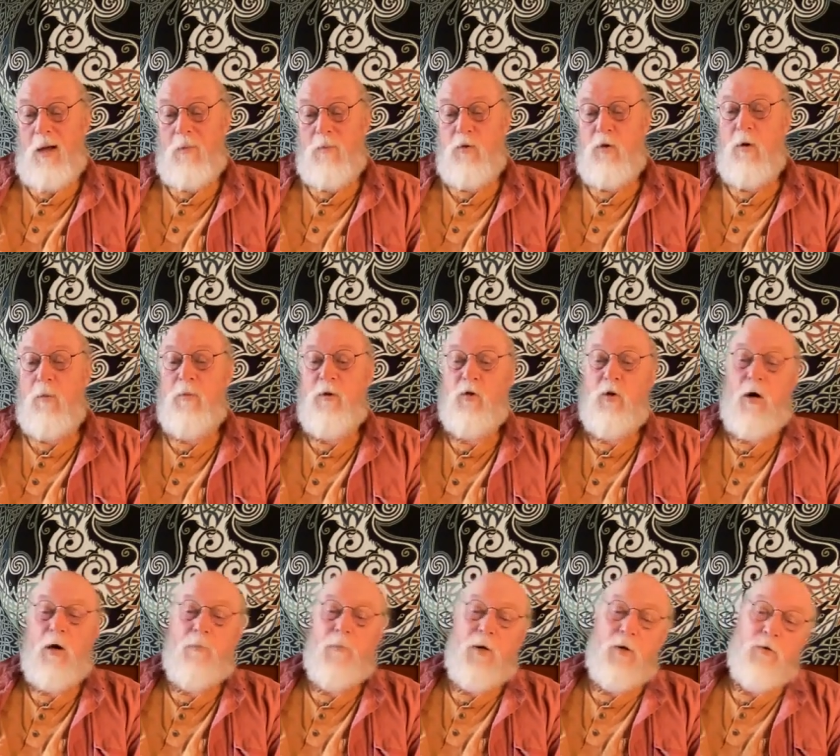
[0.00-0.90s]
So I'll be
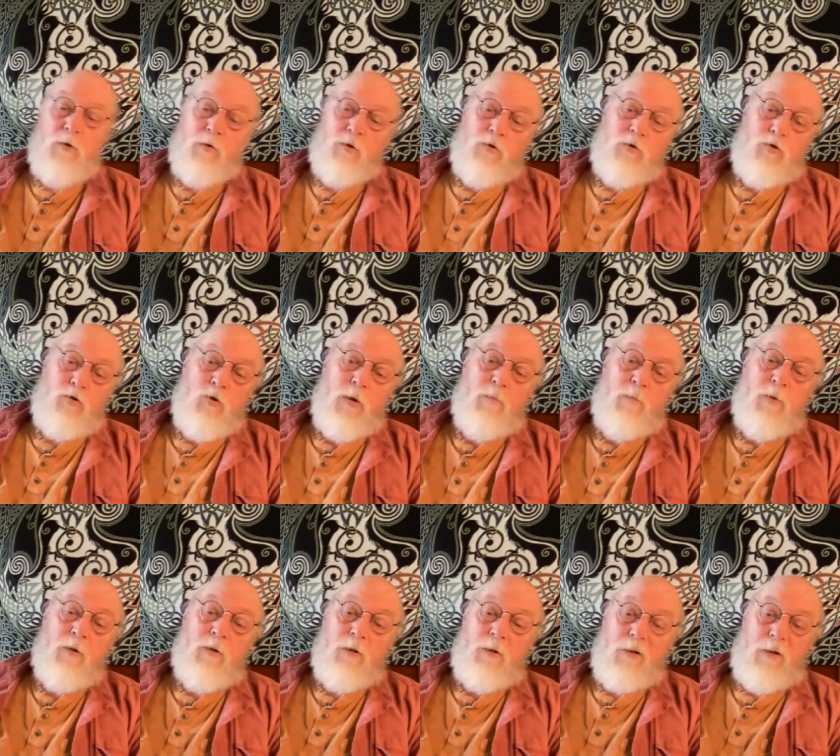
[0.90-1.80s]
talking about
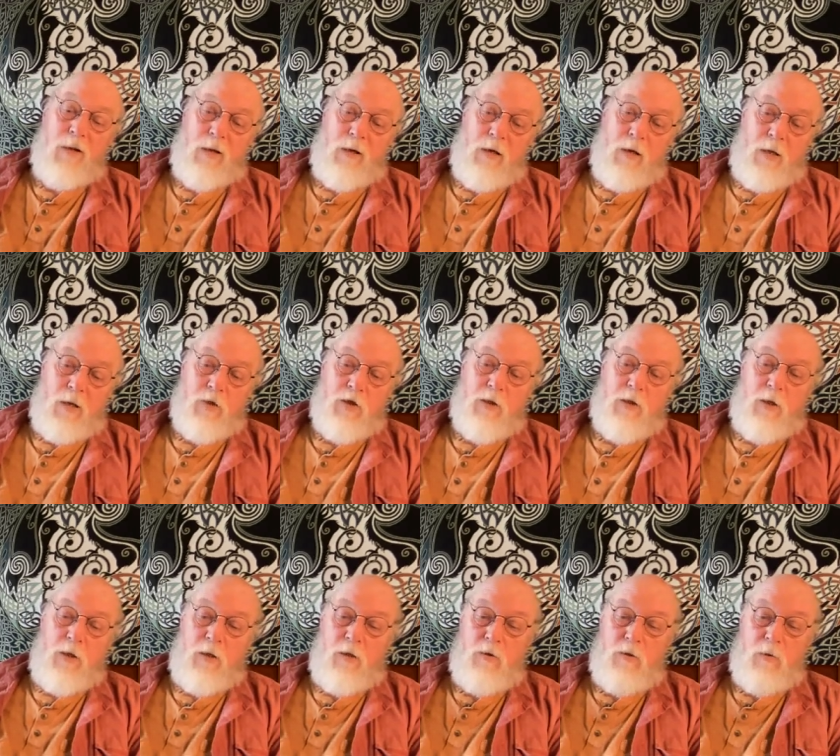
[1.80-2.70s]
treatment, not
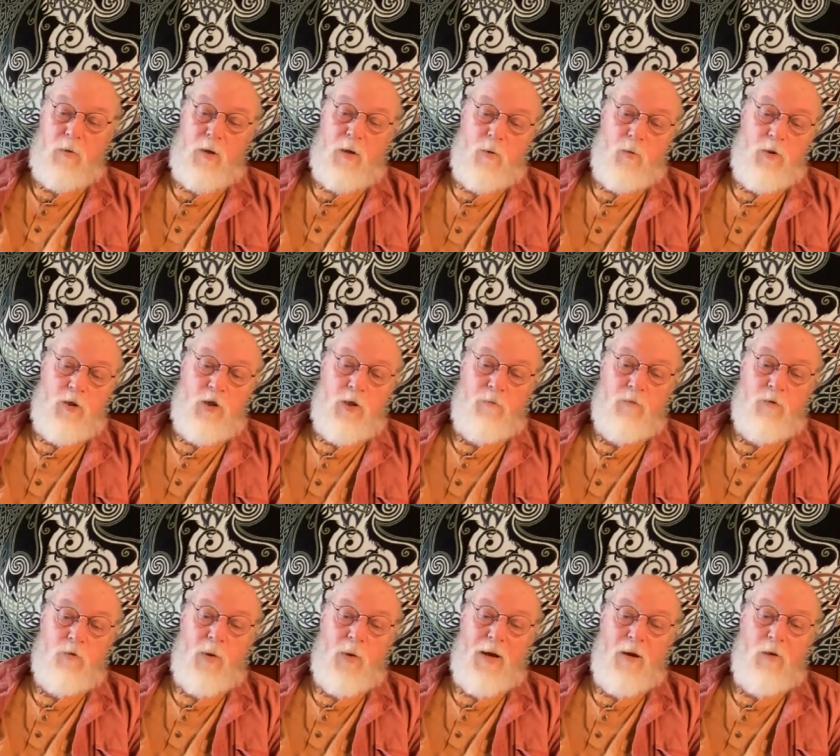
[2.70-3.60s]
custody, so how we shift
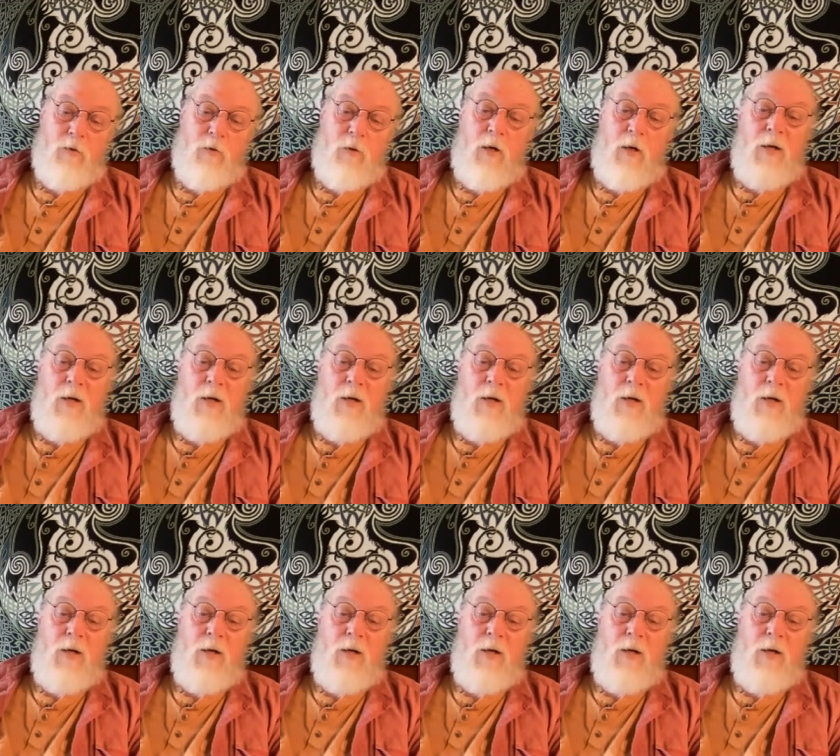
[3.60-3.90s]
around.